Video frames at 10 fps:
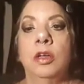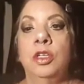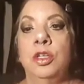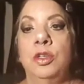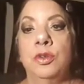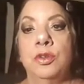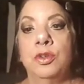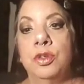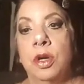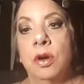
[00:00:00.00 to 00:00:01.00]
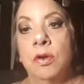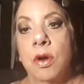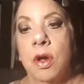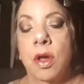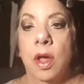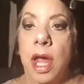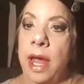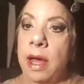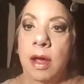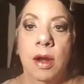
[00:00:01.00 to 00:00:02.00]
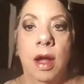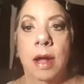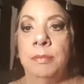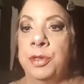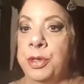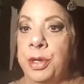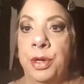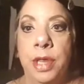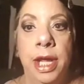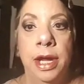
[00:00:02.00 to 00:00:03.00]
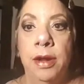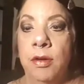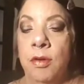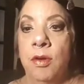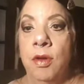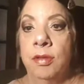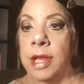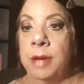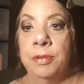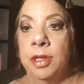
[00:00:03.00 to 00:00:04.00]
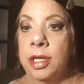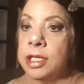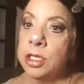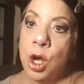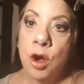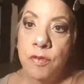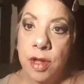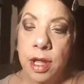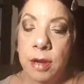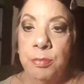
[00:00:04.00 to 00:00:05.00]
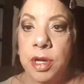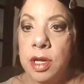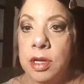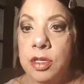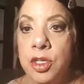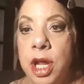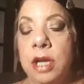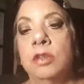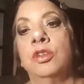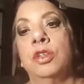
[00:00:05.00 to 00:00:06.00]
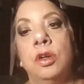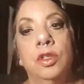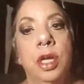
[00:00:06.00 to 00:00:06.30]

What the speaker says: due to a stroke, and I'm sure they label it as COVID, but she had a stroke.